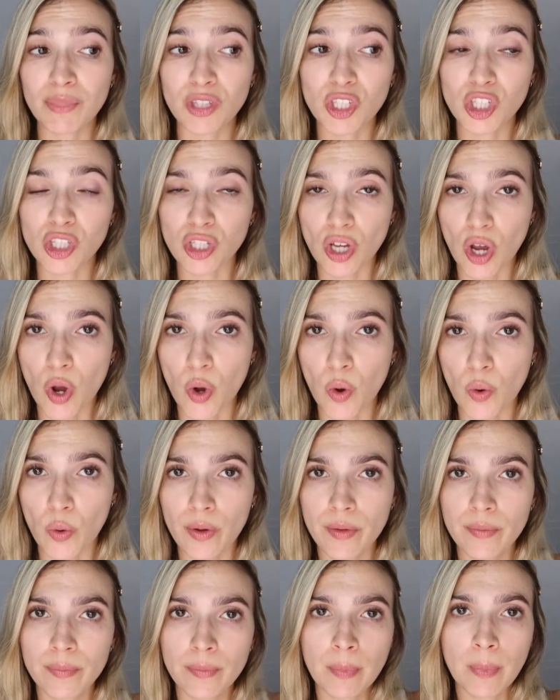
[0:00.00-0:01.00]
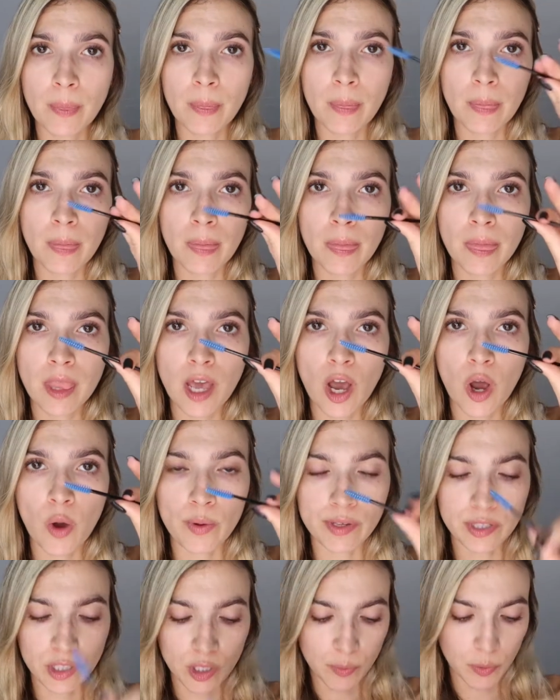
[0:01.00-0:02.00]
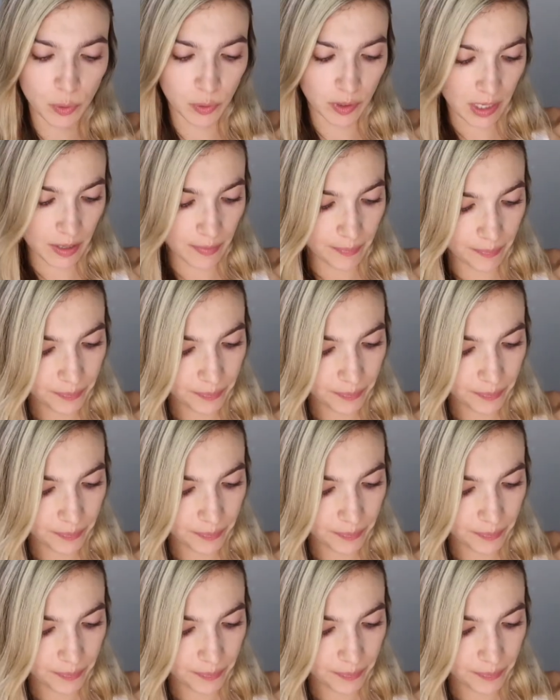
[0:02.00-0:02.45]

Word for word: So always a spoolie.